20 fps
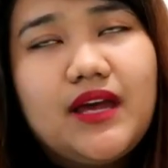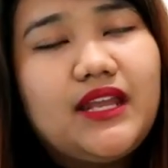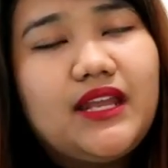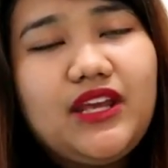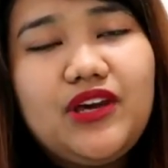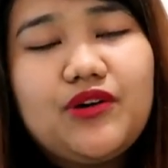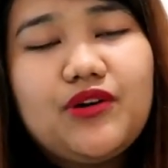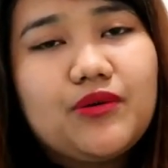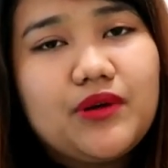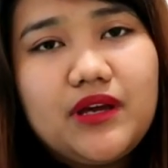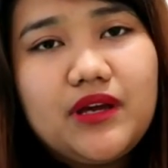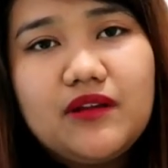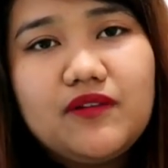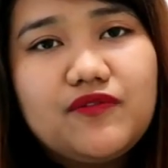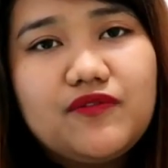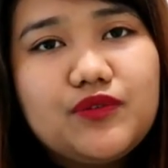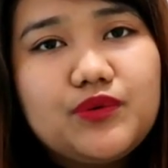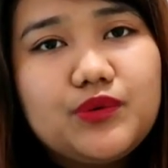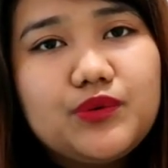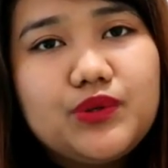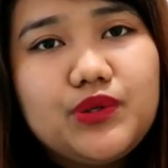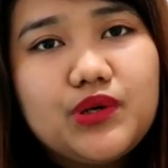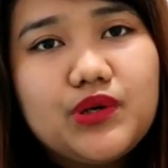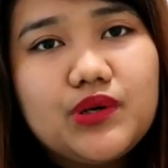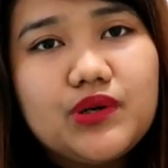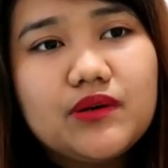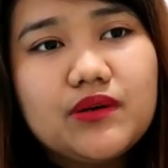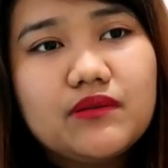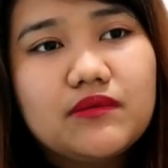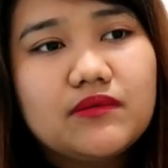any Korean
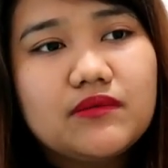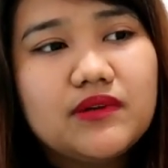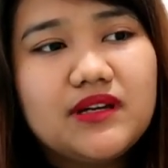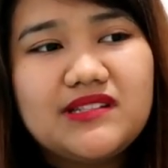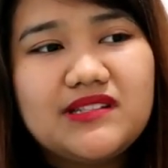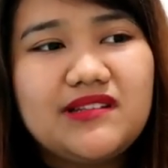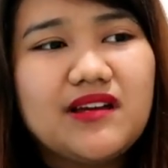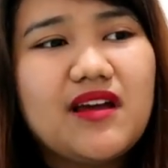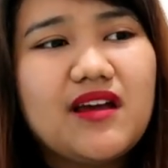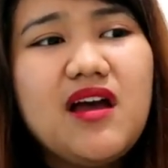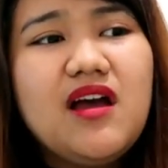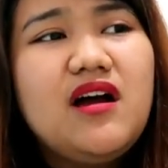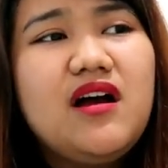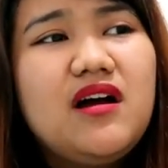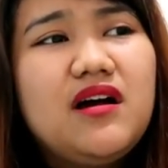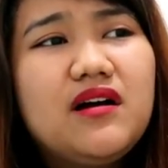food. It's like,